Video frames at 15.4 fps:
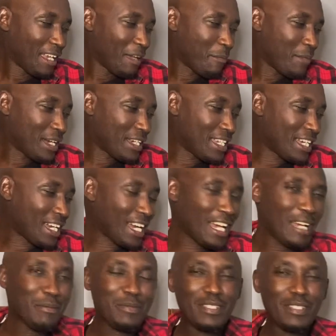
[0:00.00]
But here
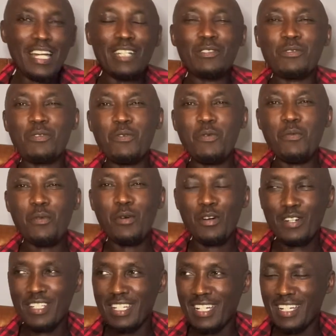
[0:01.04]
comes a true
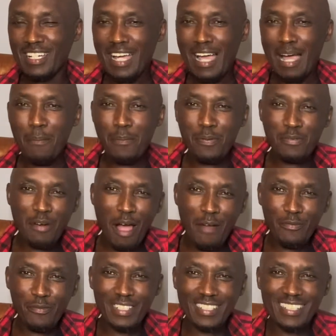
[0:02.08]
warrior, a
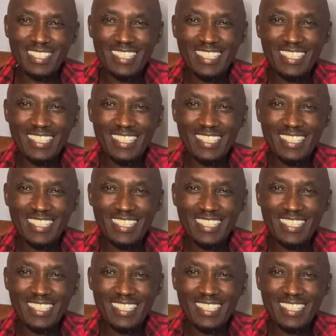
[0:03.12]
prophet.